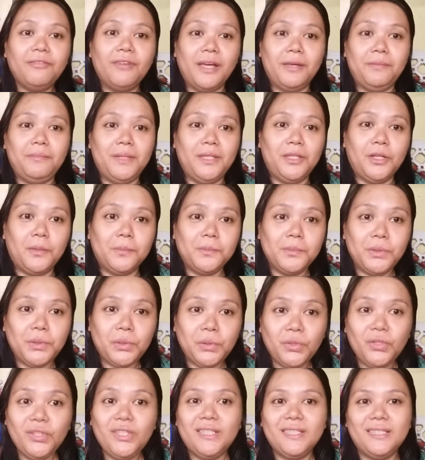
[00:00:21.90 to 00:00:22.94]
I been up
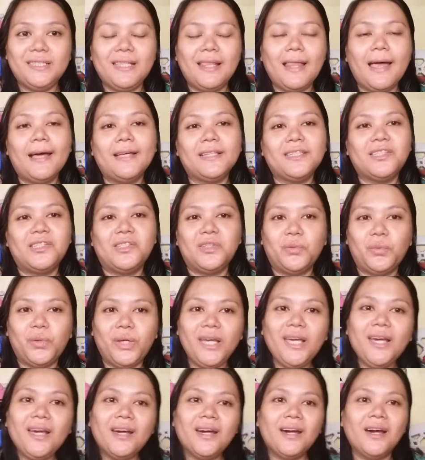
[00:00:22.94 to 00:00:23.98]
to this last
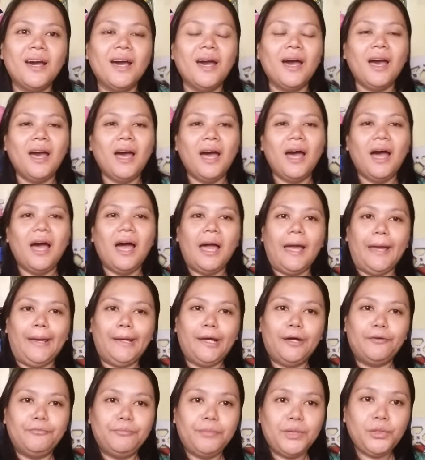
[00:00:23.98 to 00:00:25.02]
week?
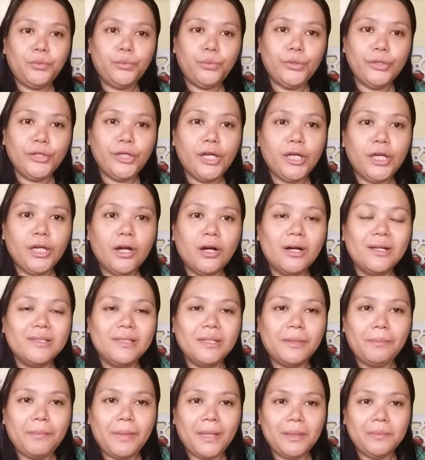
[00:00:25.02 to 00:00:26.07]
I have been working
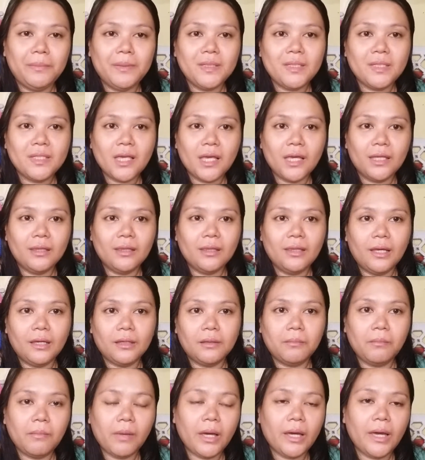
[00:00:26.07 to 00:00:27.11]
on the baby set
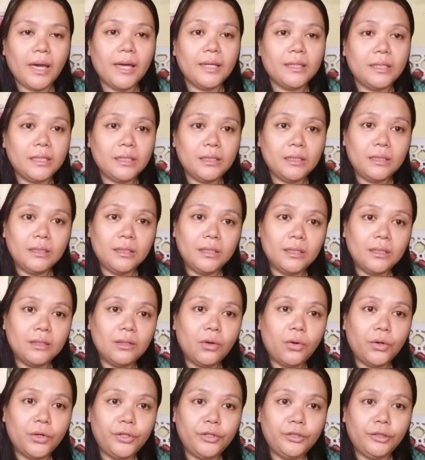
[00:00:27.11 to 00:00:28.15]
that my Ate Didit
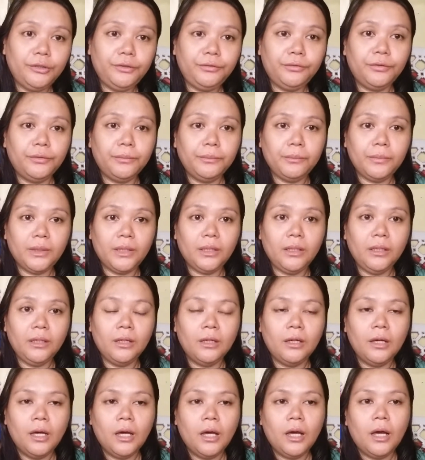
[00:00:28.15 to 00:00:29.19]
ordered from me.
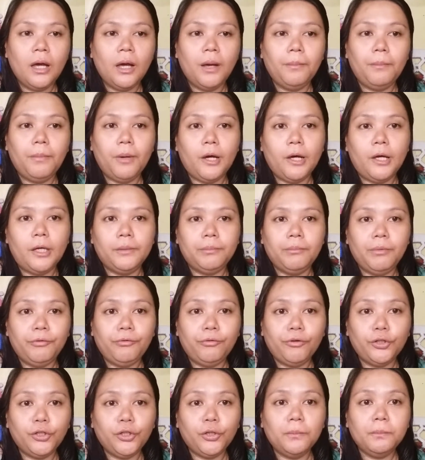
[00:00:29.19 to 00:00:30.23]
But
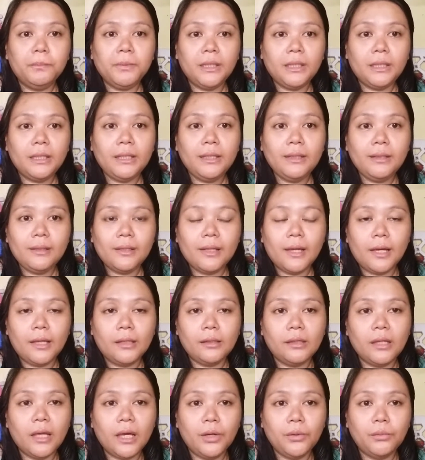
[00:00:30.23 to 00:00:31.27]
before completing
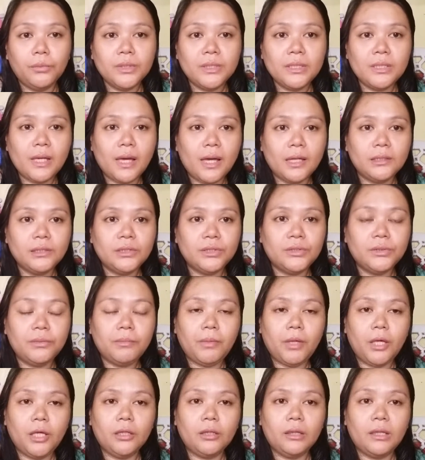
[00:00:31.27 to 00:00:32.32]
that, I was asked to
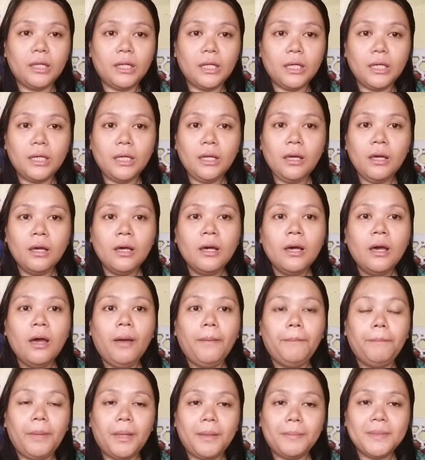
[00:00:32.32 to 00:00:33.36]
make 3
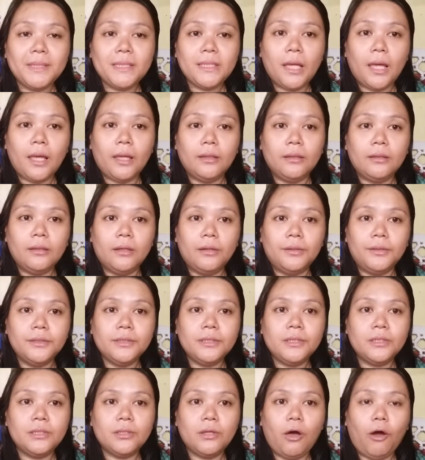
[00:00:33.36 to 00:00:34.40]
baby
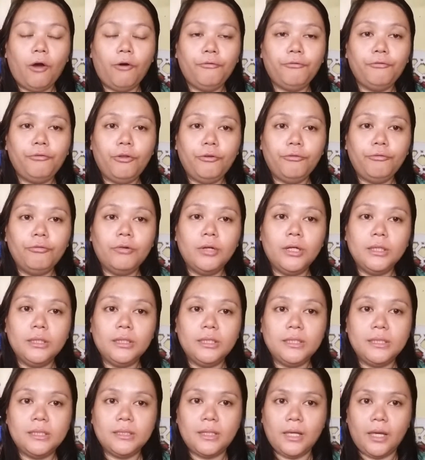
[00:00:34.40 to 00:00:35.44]
sandals of
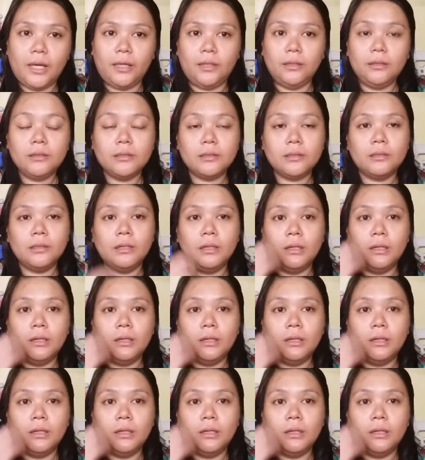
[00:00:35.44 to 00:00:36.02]
different designs.